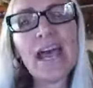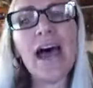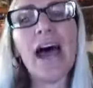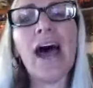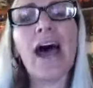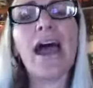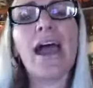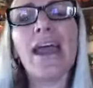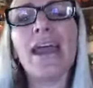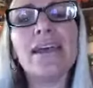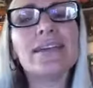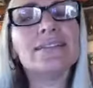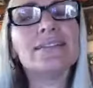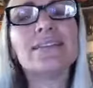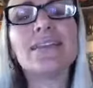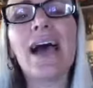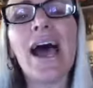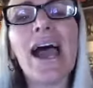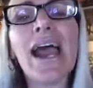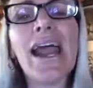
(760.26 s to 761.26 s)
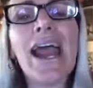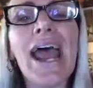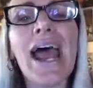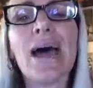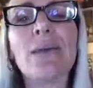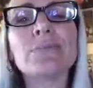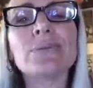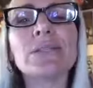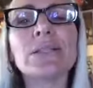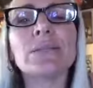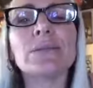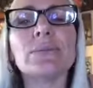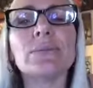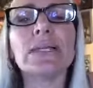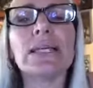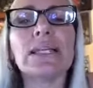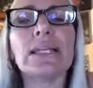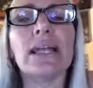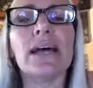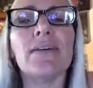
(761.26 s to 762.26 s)
I
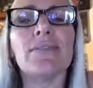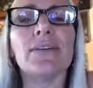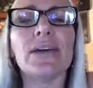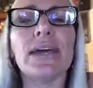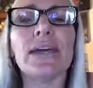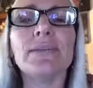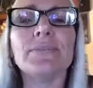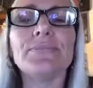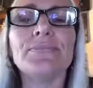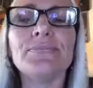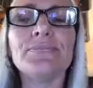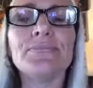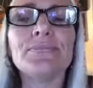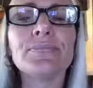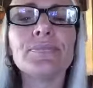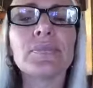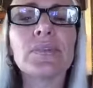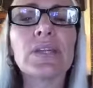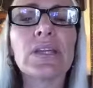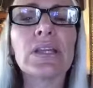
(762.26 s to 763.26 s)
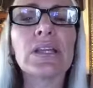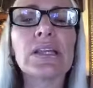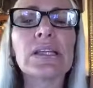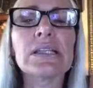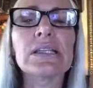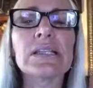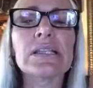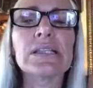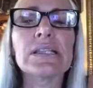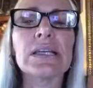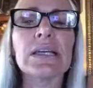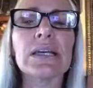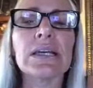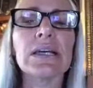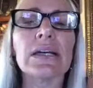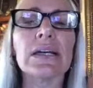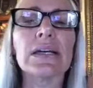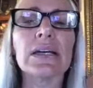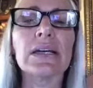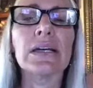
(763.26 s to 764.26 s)
absolutely love it. Let's see
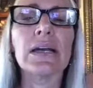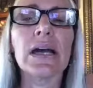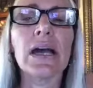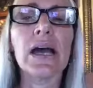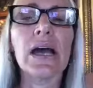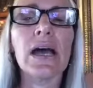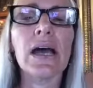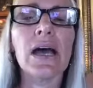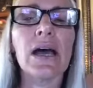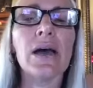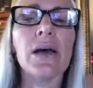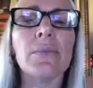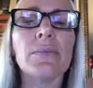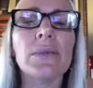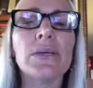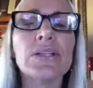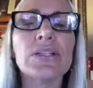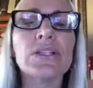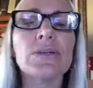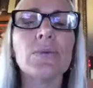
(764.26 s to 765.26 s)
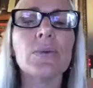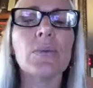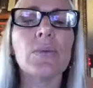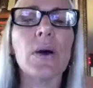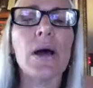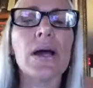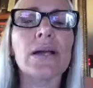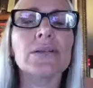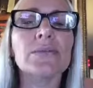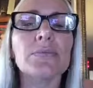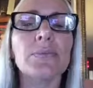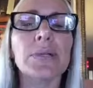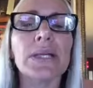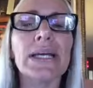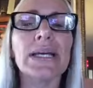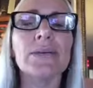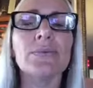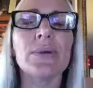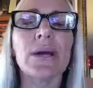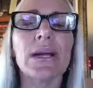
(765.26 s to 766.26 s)
here. She will watch
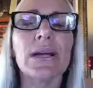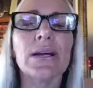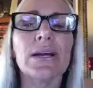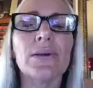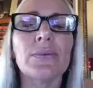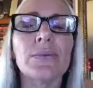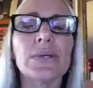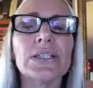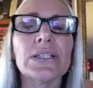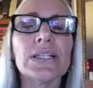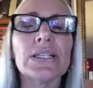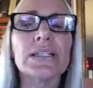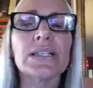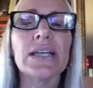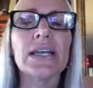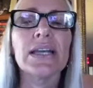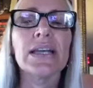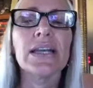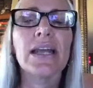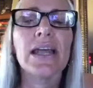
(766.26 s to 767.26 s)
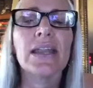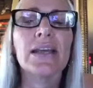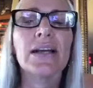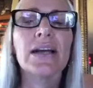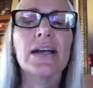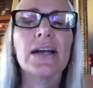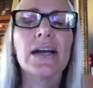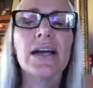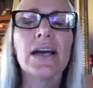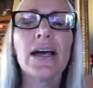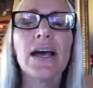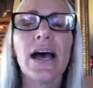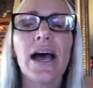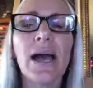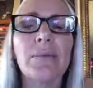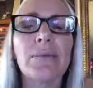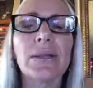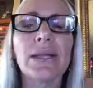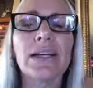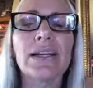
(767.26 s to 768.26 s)
Blade Runner, which is another
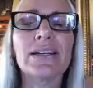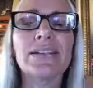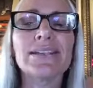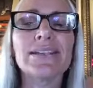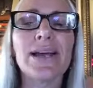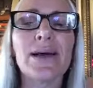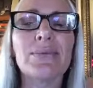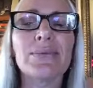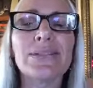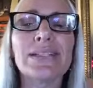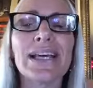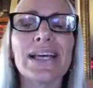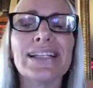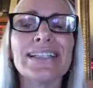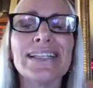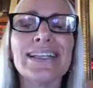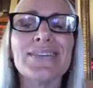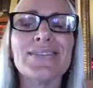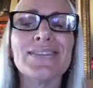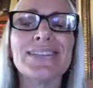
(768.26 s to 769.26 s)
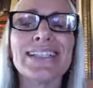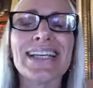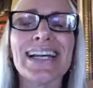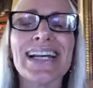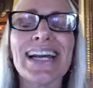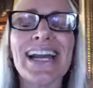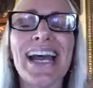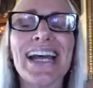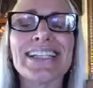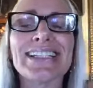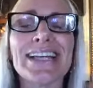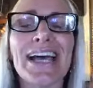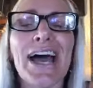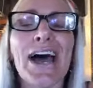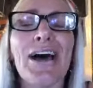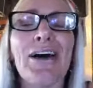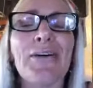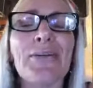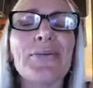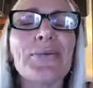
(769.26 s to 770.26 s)
I play nonstop besides Evil Dead and Ash.
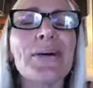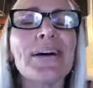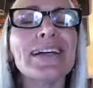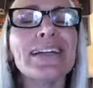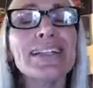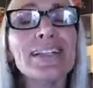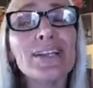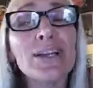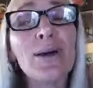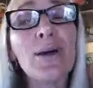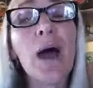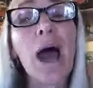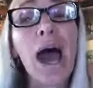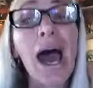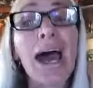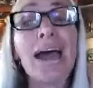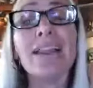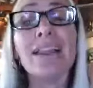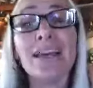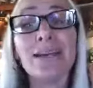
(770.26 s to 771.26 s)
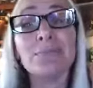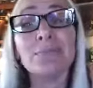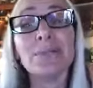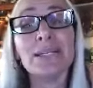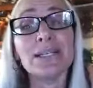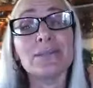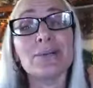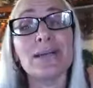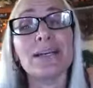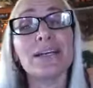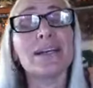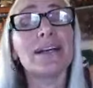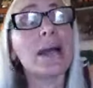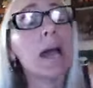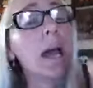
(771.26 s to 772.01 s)
Oh, well, I like Blade Runner.